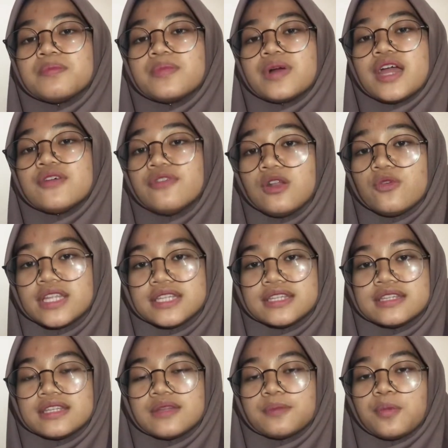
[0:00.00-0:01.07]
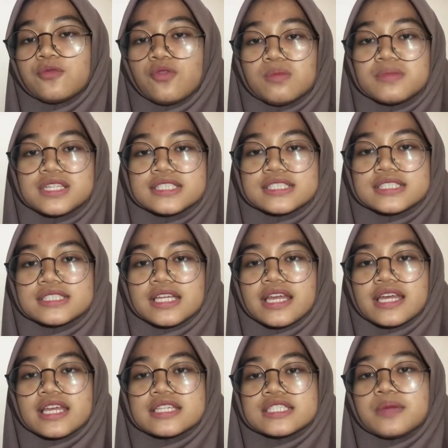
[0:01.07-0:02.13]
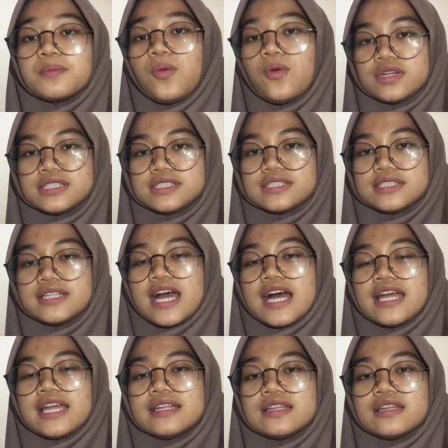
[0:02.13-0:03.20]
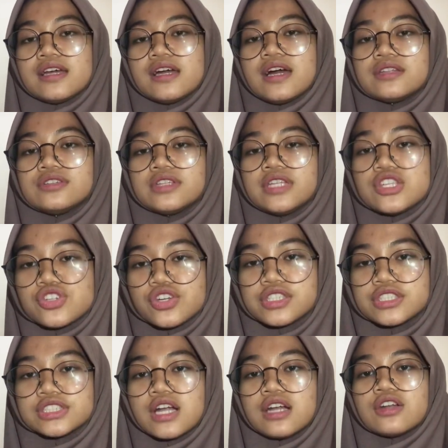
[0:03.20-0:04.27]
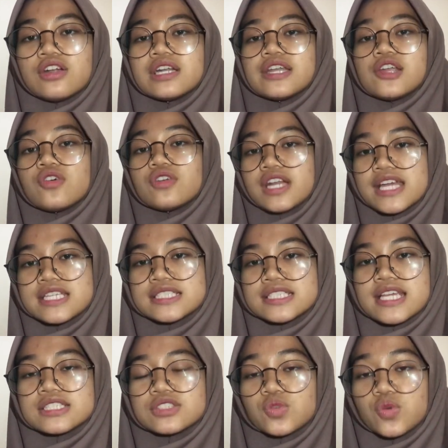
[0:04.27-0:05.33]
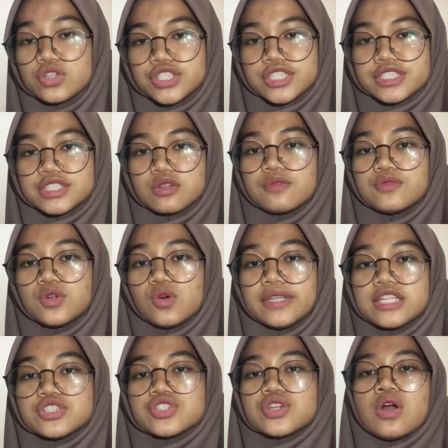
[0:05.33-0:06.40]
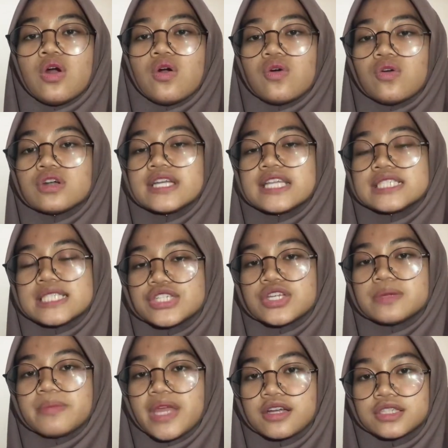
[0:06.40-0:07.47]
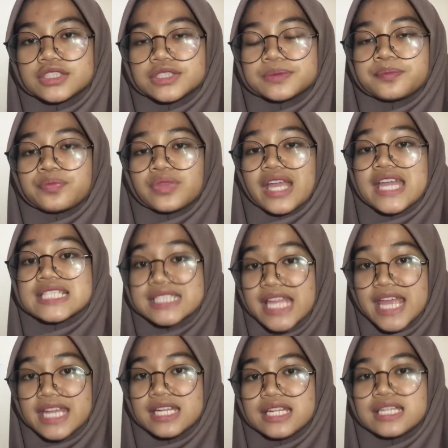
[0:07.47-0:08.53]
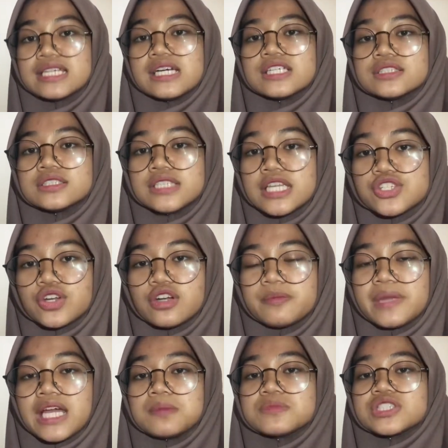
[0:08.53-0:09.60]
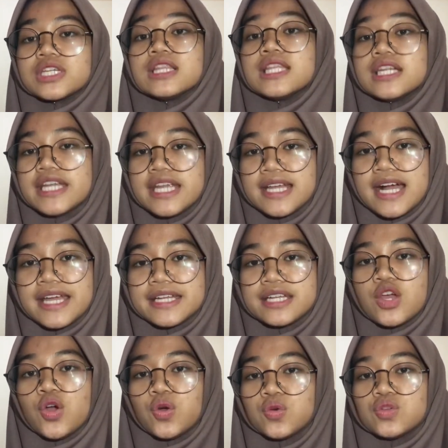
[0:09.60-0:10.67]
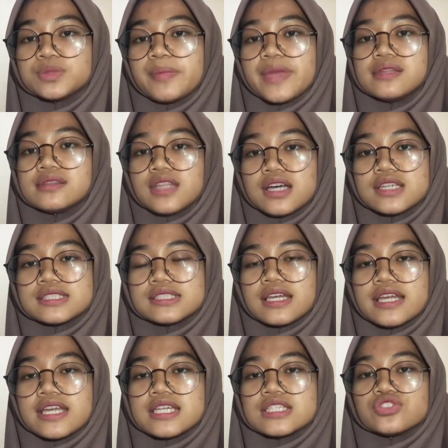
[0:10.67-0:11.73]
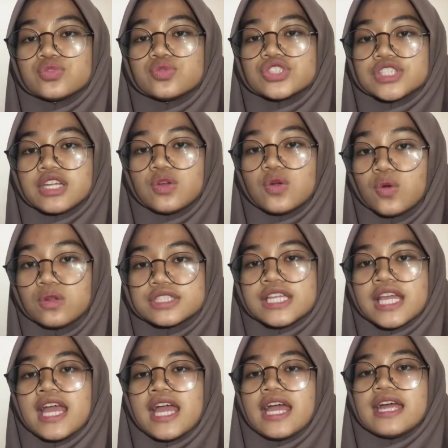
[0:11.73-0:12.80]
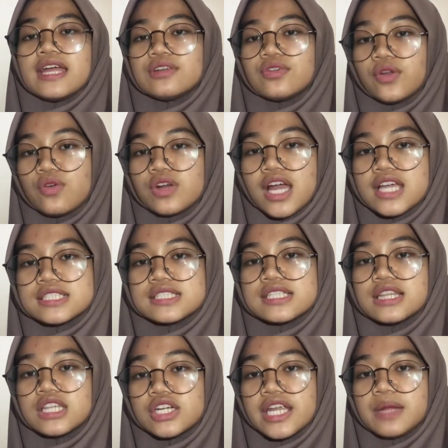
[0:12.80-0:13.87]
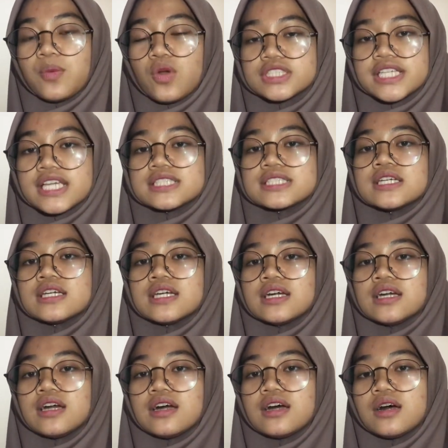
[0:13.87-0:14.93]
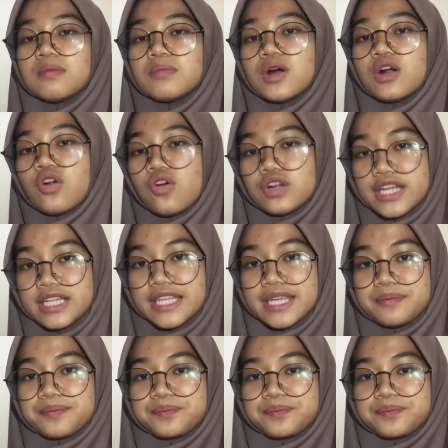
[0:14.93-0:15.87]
Evaluate performance. It is important that teachers are not recognized as sources of knowledge or decision makers. Instead, the teacher becomes a learning guide whose main task is to set goals and recognize the learning process accordingly.